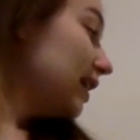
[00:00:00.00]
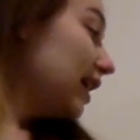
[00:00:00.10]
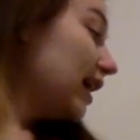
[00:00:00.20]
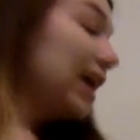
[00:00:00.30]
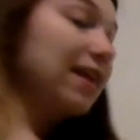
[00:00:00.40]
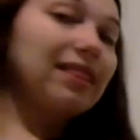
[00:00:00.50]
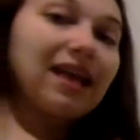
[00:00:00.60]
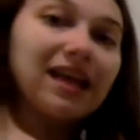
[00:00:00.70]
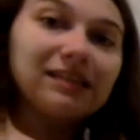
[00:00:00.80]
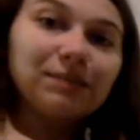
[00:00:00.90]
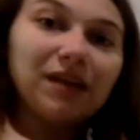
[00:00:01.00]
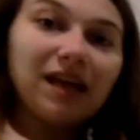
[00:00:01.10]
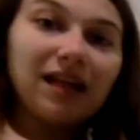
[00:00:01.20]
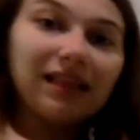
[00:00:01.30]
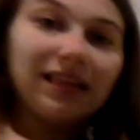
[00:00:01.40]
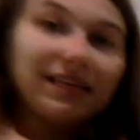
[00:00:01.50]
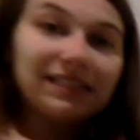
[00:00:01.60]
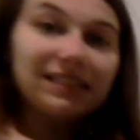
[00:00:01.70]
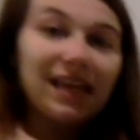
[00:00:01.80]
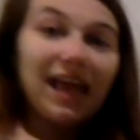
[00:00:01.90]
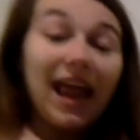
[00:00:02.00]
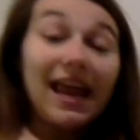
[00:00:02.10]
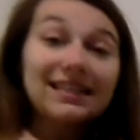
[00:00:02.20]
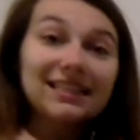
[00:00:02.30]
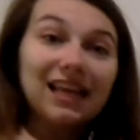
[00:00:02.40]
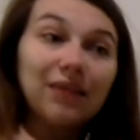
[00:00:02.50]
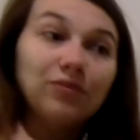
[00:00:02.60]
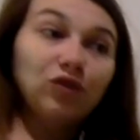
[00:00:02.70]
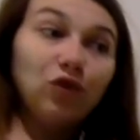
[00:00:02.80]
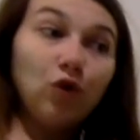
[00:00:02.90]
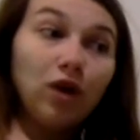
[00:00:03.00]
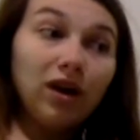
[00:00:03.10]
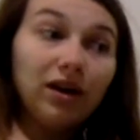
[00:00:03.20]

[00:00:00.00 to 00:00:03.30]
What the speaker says: And last but not least, 8 times 4.